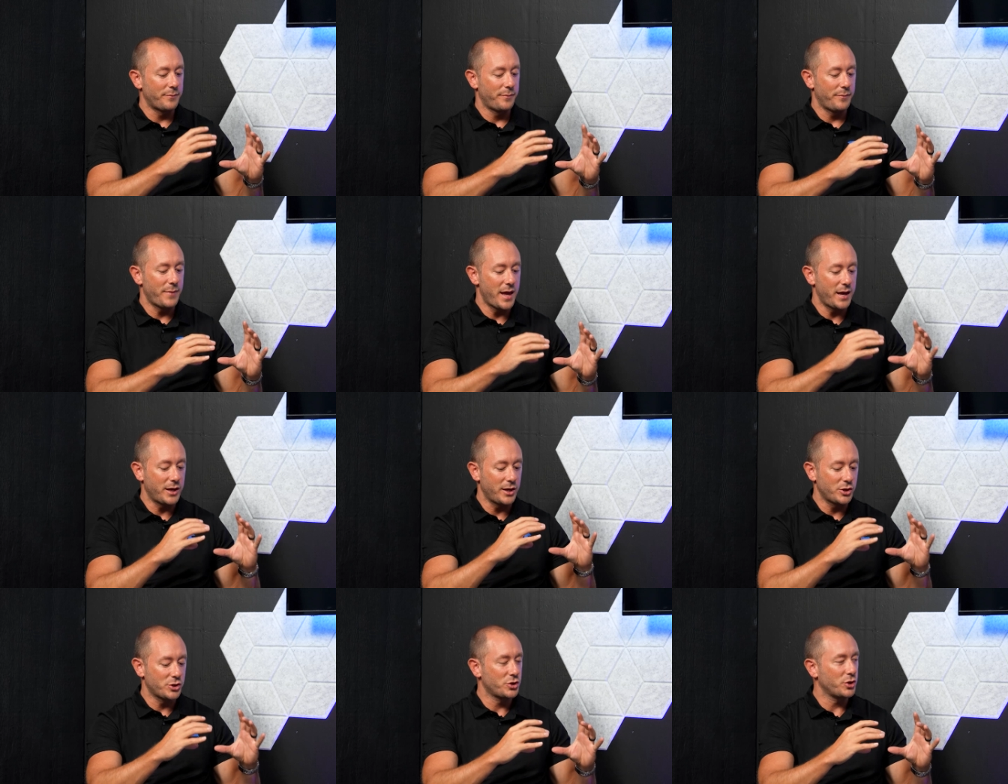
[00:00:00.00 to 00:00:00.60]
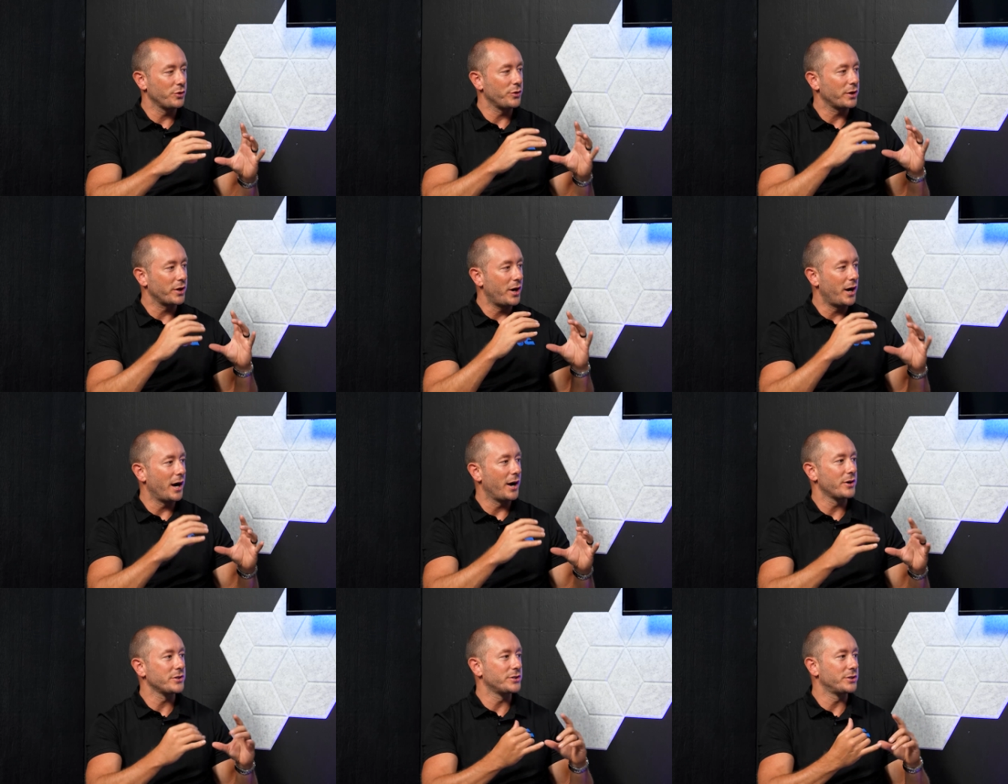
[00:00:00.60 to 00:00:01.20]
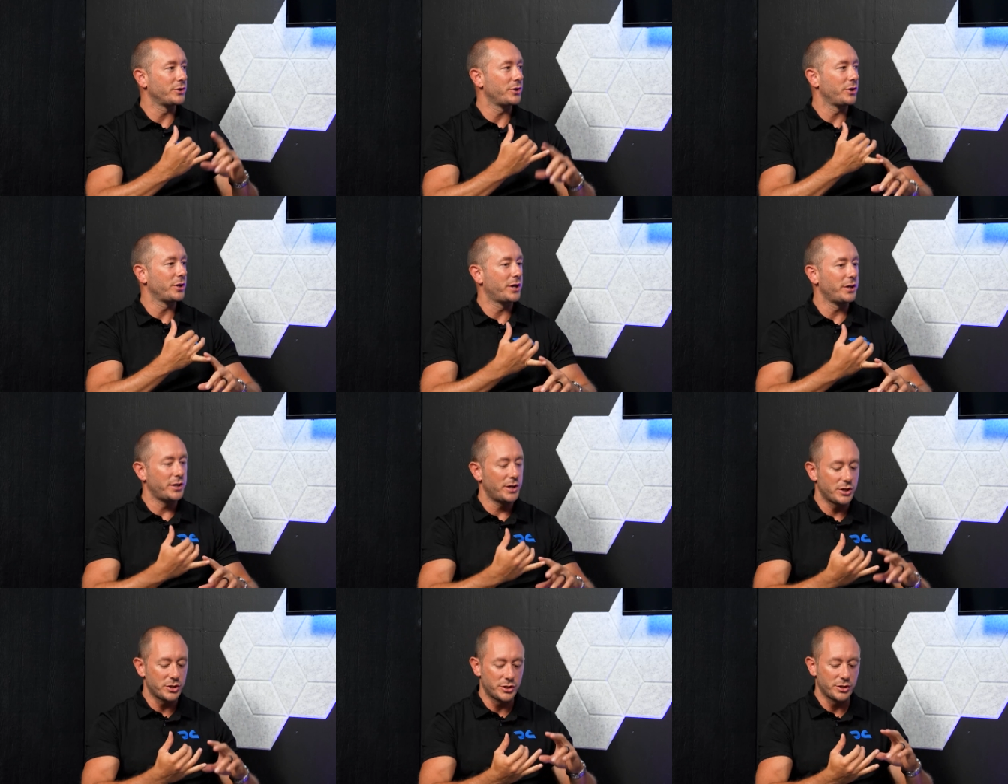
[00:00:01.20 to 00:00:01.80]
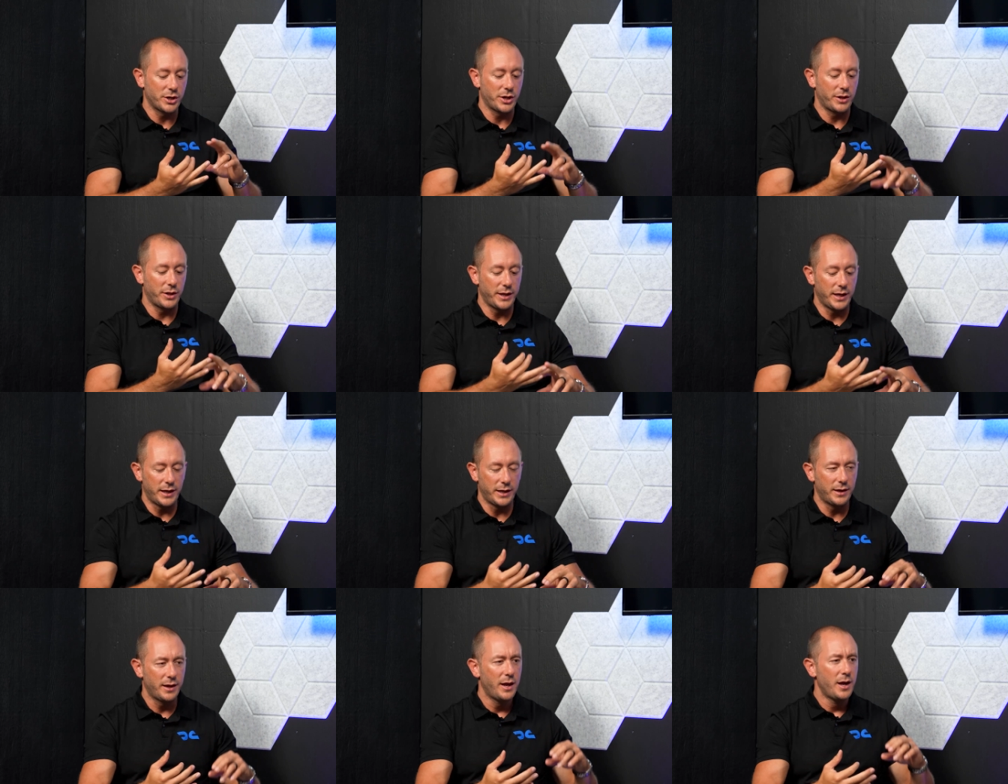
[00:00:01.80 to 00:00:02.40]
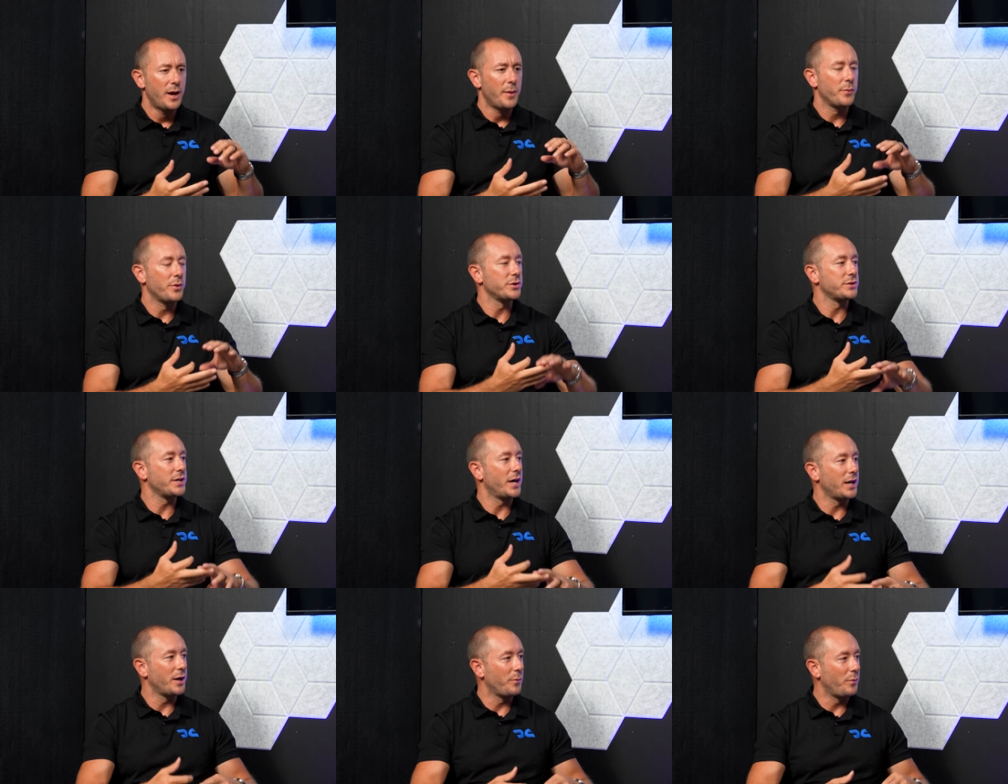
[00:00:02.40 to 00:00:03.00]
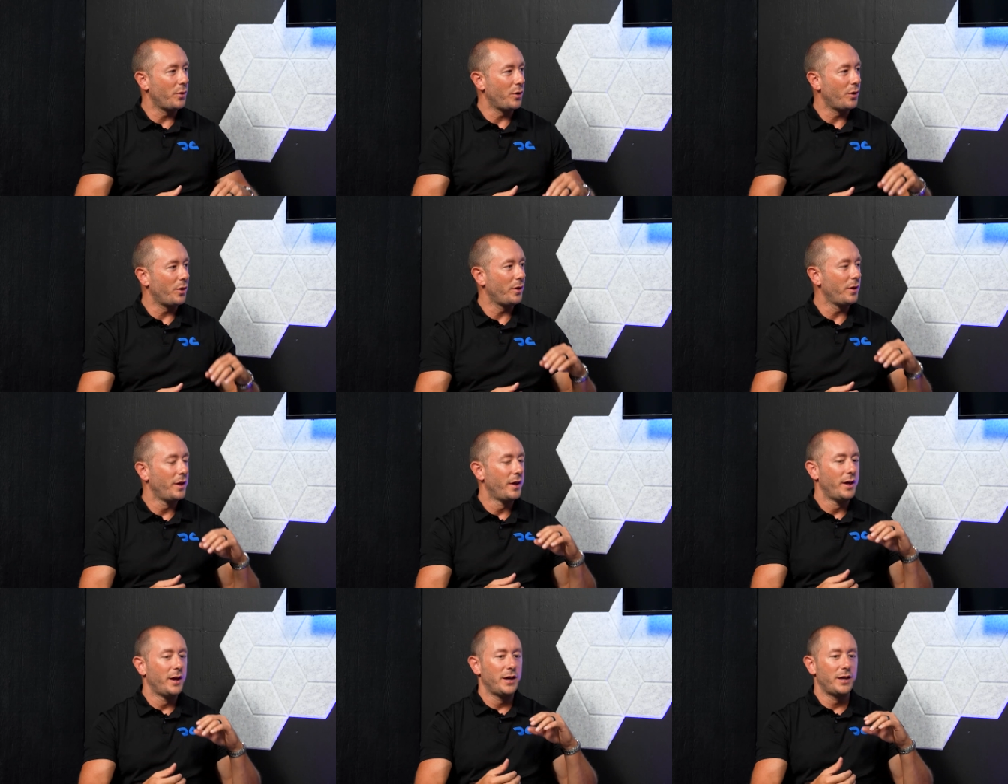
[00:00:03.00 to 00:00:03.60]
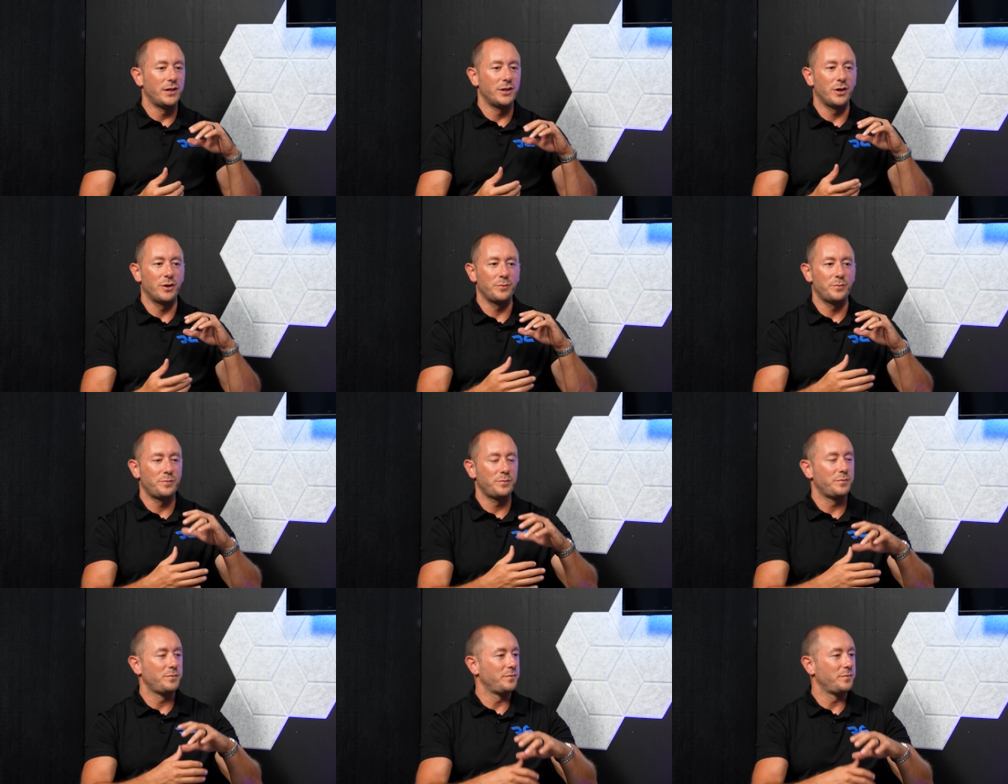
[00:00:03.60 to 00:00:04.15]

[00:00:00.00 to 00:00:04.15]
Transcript: Making sure the car is in good condition, clean, presentable, you know,